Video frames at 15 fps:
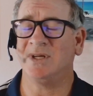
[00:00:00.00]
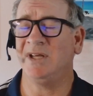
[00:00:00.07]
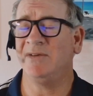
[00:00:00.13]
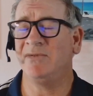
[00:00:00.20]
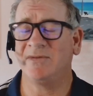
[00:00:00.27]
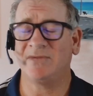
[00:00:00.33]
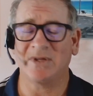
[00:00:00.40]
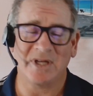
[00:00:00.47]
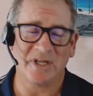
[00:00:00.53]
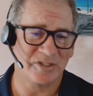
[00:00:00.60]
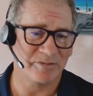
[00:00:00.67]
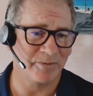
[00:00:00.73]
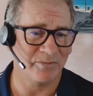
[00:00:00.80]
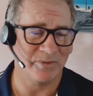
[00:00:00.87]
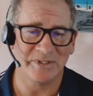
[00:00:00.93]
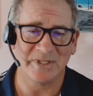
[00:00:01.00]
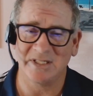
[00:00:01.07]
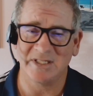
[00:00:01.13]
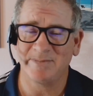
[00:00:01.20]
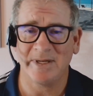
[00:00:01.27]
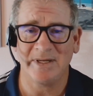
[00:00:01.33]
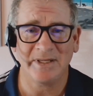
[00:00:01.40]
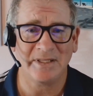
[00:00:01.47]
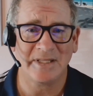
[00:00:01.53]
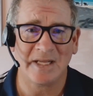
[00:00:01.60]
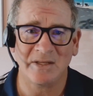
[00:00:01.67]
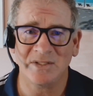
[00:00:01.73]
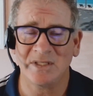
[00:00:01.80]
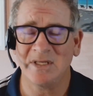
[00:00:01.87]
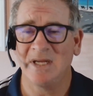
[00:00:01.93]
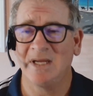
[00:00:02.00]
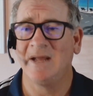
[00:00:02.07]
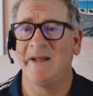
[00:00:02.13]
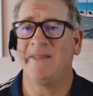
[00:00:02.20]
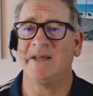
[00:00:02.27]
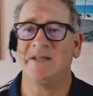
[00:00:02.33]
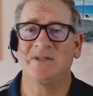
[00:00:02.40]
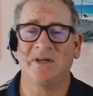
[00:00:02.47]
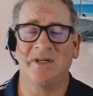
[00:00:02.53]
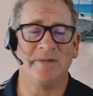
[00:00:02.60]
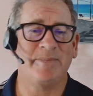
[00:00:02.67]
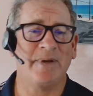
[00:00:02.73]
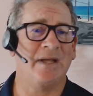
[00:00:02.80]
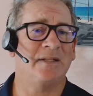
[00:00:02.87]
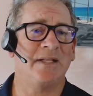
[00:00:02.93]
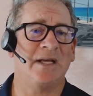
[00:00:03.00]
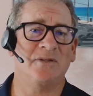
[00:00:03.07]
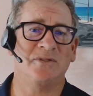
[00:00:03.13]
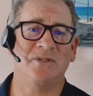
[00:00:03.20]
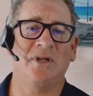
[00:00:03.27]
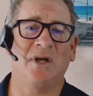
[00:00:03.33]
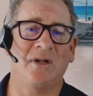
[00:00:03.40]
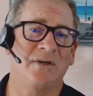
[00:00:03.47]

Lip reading: Even if the customer was not spending $1,000, they still had to pay $1,000.